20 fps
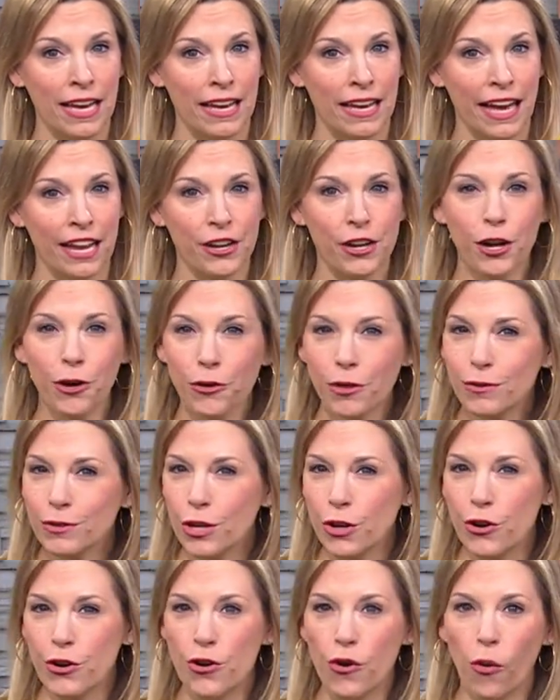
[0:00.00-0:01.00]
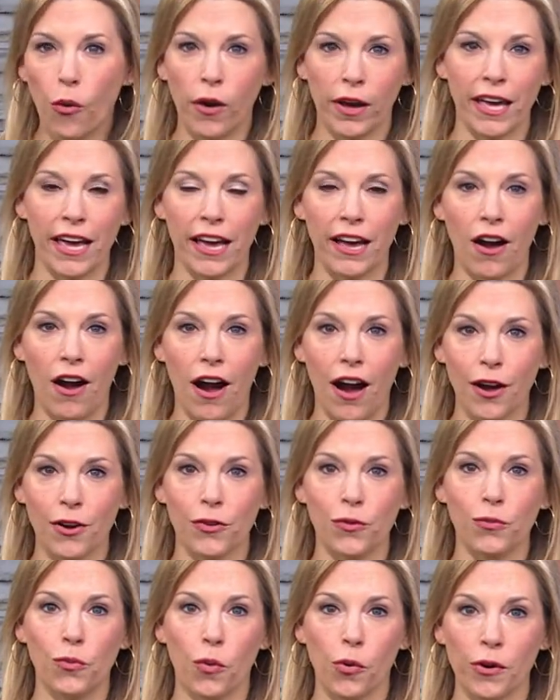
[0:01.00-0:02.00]
And you know those annoying auto
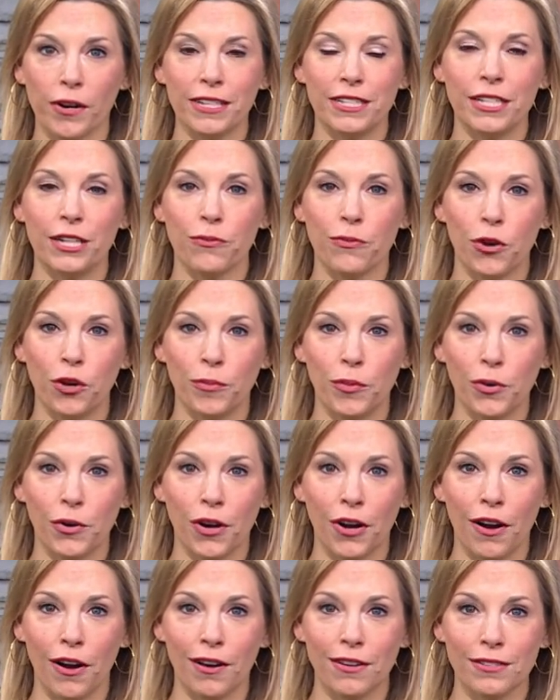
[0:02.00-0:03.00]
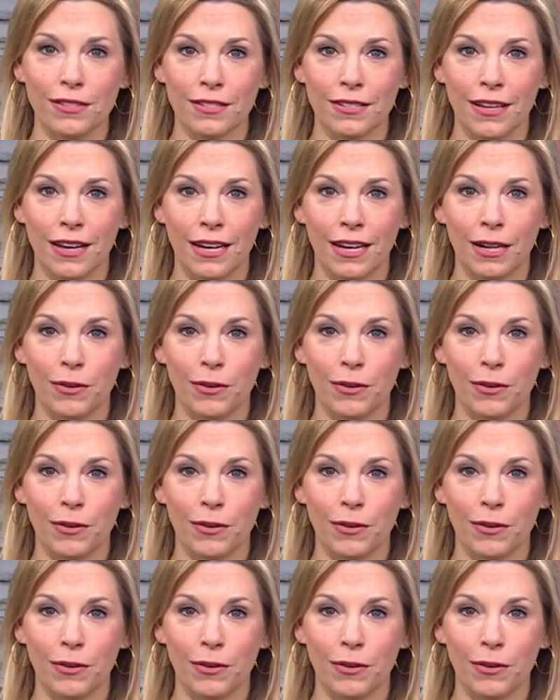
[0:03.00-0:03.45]
warranty robocalls?